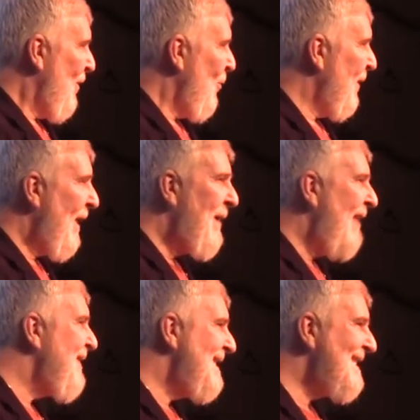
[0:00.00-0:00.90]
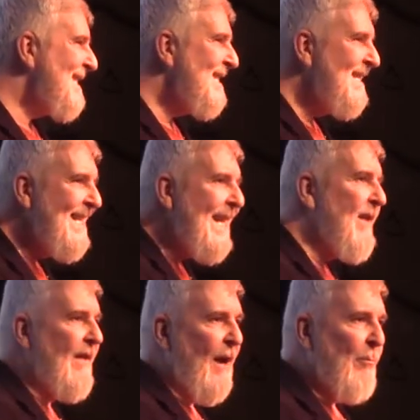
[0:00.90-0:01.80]
without having to
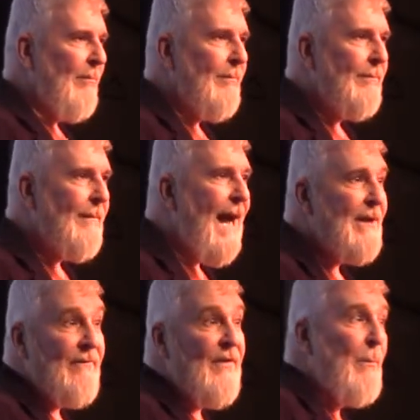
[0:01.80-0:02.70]
sneak them out of the